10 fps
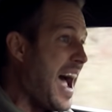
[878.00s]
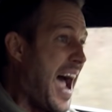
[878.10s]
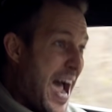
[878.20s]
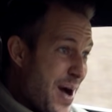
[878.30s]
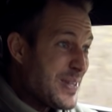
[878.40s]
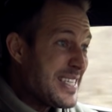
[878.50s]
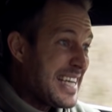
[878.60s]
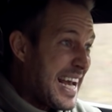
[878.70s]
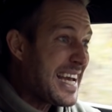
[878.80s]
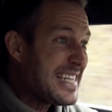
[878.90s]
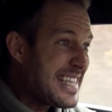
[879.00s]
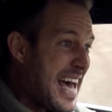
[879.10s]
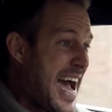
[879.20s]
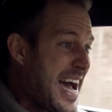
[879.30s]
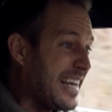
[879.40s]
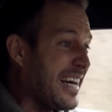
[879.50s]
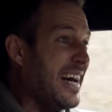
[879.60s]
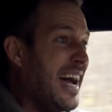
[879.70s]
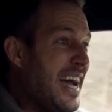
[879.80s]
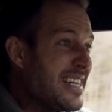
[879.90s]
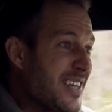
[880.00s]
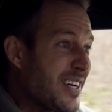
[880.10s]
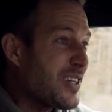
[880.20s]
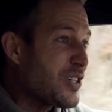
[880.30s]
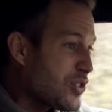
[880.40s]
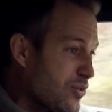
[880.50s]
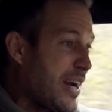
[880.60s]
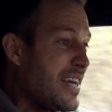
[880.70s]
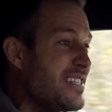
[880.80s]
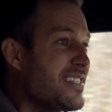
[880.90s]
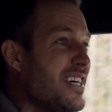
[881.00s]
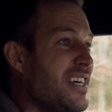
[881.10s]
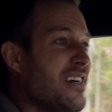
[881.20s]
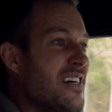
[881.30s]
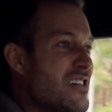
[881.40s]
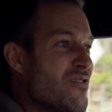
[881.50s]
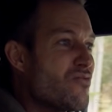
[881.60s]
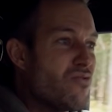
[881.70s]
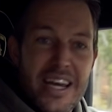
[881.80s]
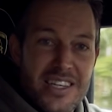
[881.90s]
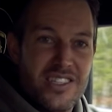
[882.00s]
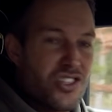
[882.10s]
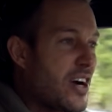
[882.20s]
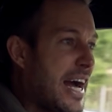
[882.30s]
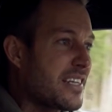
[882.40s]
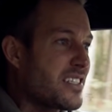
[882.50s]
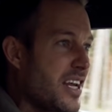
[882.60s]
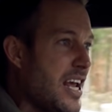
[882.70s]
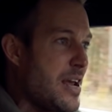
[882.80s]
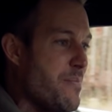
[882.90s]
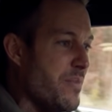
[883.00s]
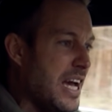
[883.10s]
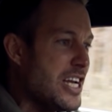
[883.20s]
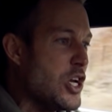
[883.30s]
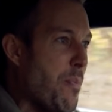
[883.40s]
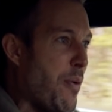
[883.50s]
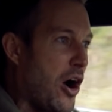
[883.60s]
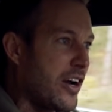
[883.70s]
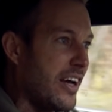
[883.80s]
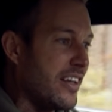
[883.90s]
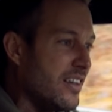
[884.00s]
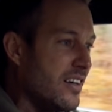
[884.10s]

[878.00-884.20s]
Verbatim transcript: How sick is that? It's like a crazy racetrack team in your pocket.